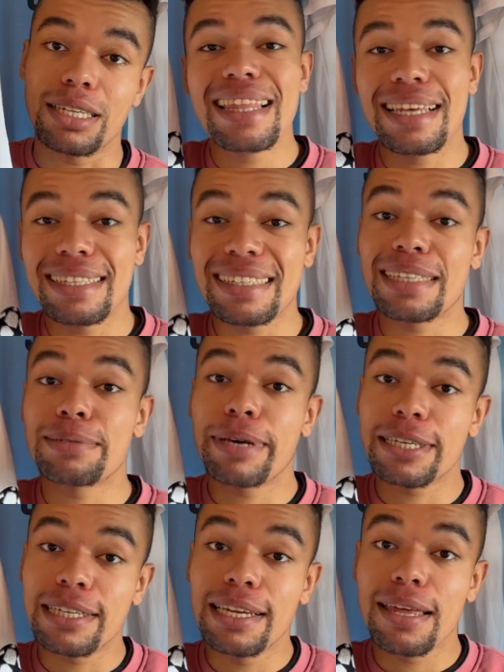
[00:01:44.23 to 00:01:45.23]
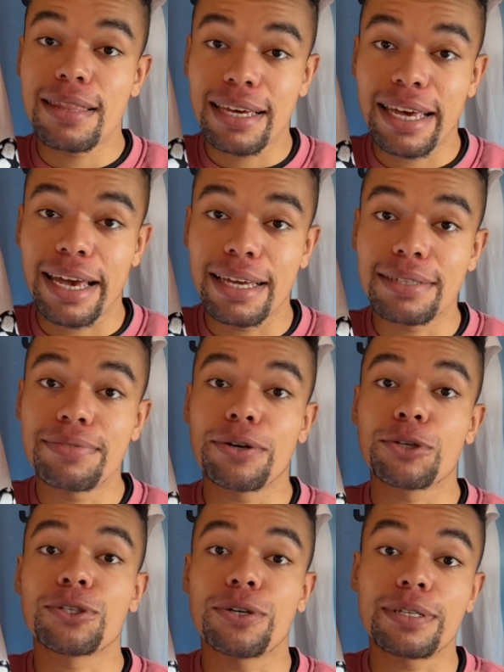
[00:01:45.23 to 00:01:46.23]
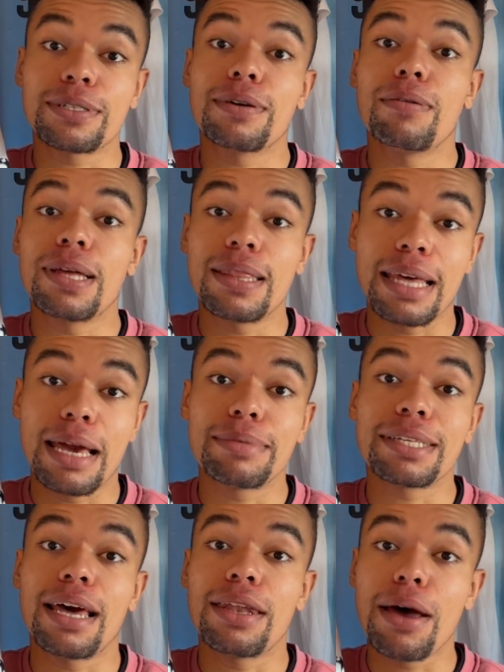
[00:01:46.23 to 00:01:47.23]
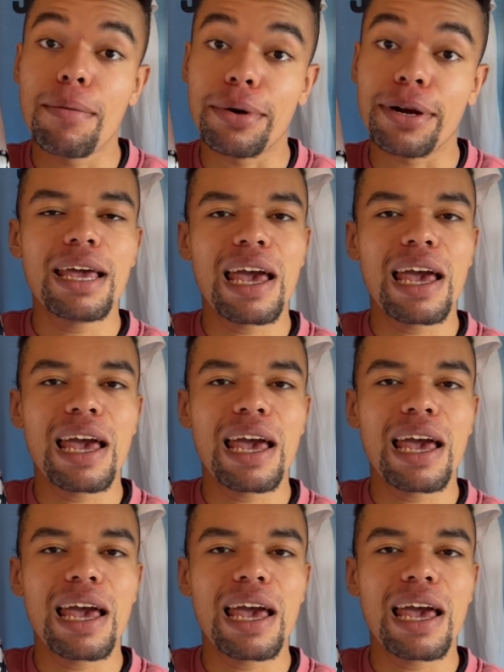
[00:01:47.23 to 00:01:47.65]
This is especially the case for shirts with names and numbers.